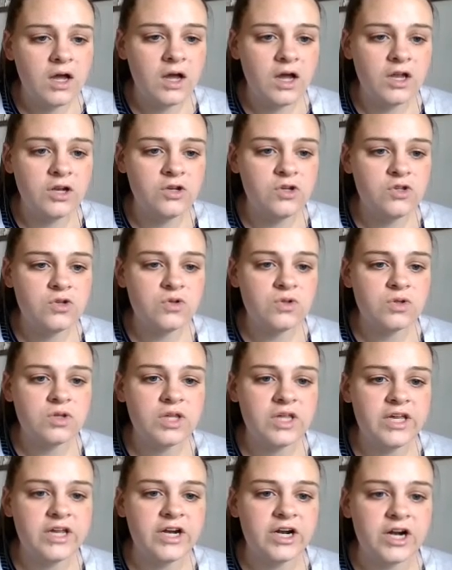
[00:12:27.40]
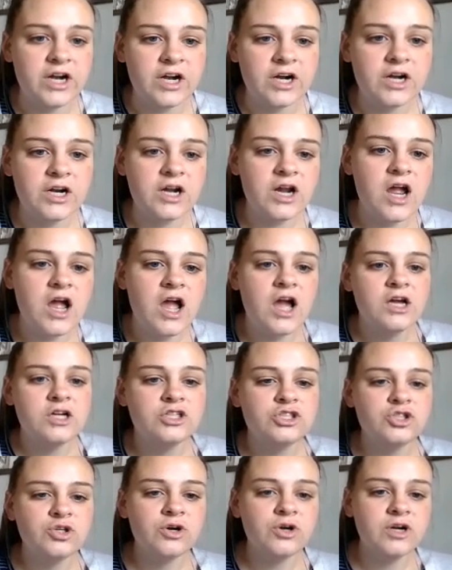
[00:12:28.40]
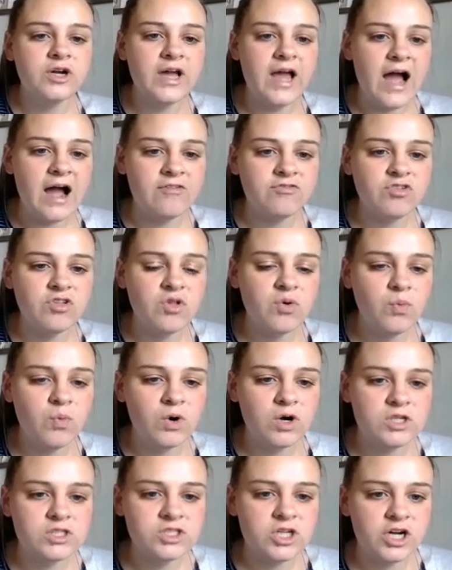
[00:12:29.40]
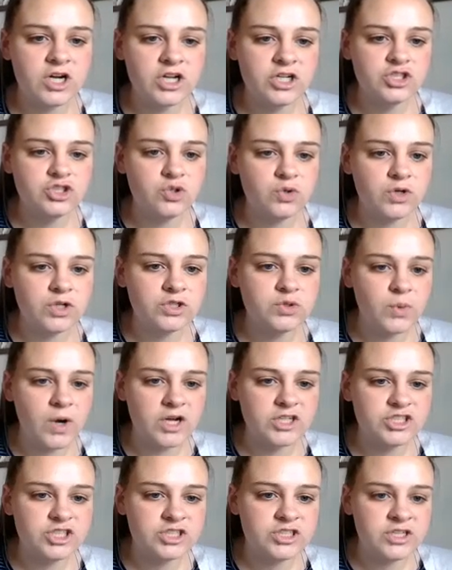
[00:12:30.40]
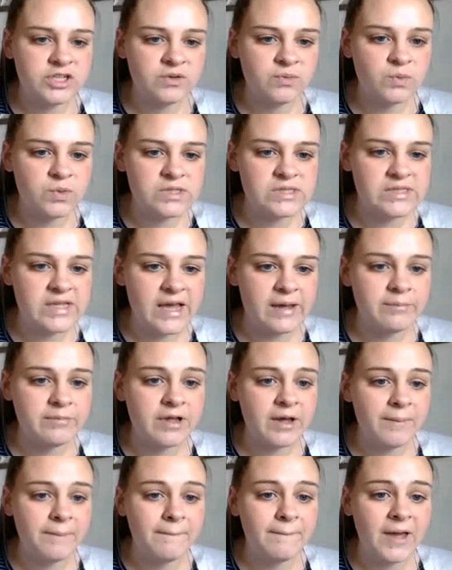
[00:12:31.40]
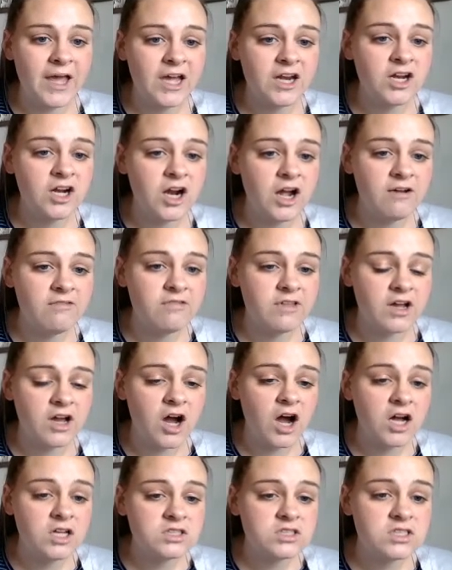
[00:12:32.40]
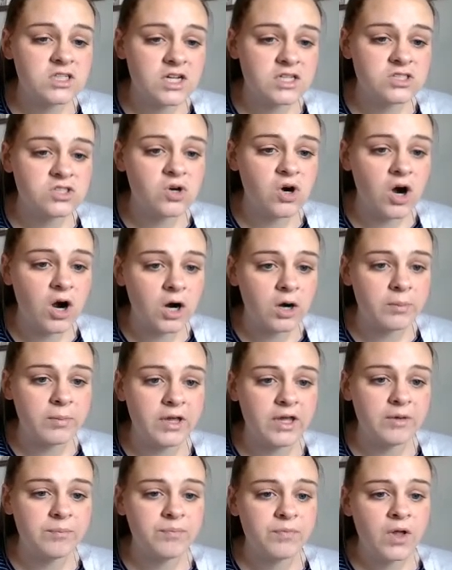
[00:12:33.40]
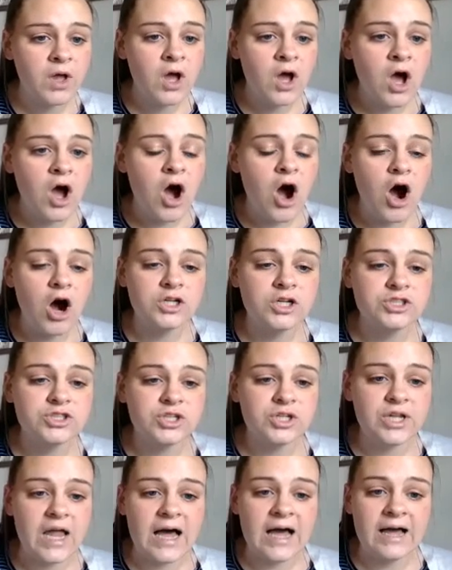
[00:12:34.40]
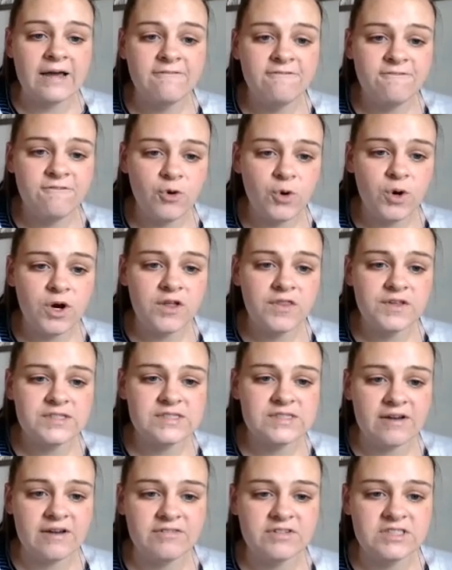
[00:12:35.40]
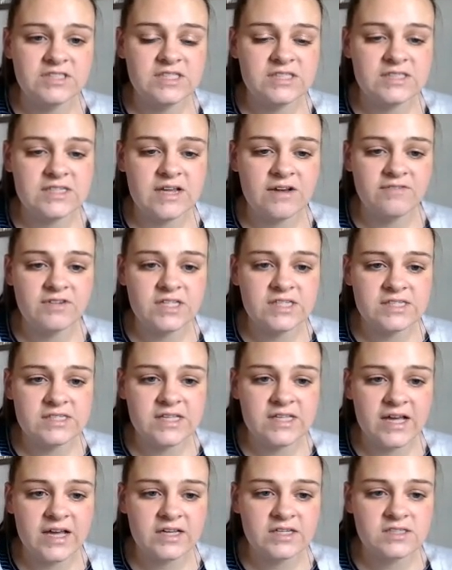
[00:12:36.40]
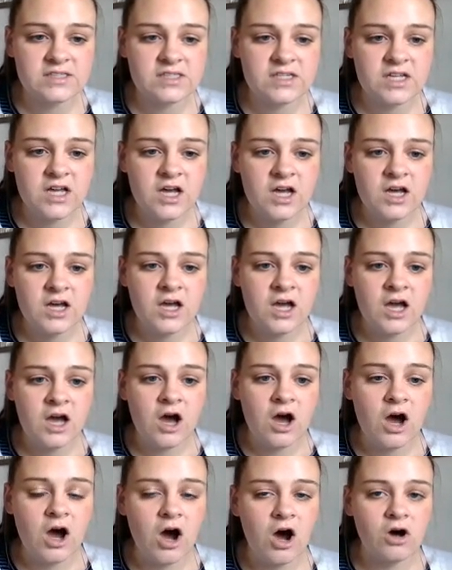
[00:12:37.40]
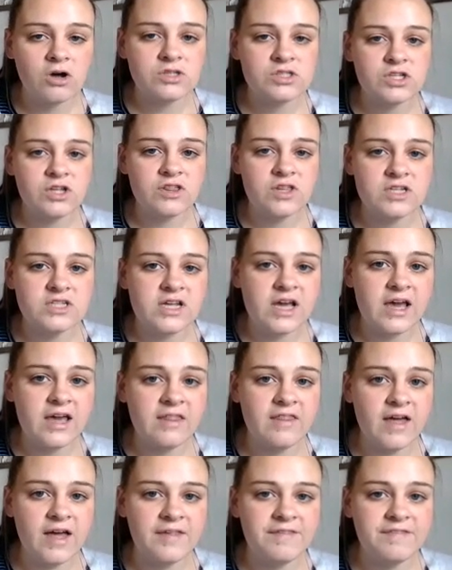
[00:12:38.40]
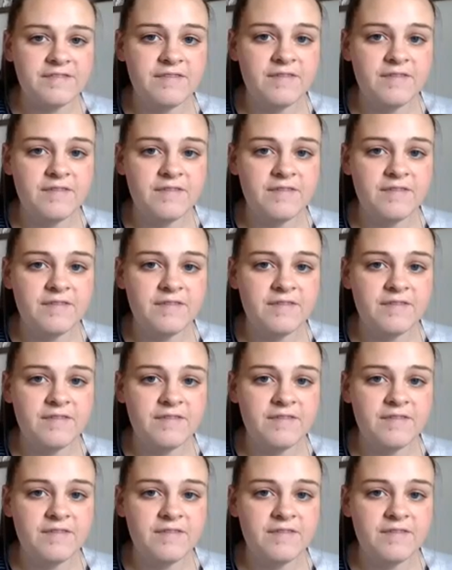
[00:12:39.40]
A new leader. Shortly after the war started, George Washington was named commander of the Continental Army. On July 4th, 1776, also the day that